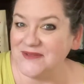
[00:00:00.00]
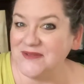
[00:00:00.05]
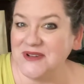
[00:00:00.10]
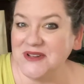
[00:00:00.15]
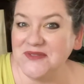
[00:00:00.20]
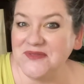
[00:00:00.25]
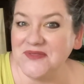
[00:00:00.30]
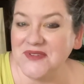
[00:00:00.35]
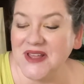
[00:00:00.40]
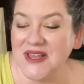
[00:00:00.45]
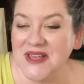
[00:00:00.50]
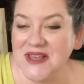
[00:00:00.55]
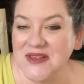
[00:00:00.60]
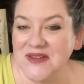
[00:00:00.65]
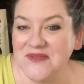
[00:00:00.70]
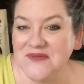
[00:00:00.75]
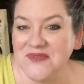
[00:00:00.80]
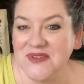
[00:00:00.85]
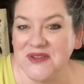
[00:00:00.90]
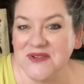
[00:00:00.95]
One
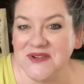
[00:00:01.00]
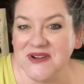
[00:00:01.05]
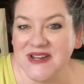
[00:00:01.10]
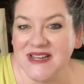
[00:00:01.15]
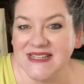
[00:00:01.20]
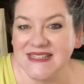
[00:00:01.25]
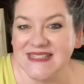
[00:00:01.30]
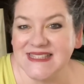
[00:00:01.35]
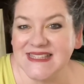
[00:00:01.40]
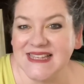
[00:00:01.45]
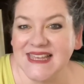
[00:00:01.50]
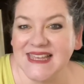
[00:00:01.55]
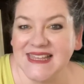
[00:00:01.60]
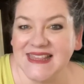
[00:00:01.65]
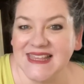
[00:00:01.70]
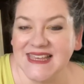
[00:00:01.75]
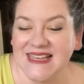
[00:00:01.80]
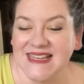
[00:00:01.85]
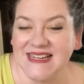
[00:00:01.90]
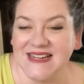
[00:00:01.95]
viewer had
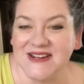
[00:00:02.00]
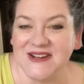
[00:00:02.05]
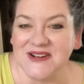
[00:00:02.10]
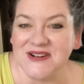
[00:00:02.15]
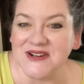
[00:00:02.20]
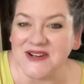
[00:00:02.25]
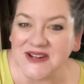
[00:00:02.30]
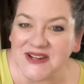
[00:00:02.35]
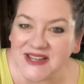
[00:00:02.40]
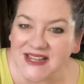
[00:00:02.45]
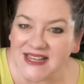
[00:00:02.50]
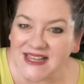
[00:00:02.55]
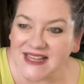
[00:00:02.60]
said that her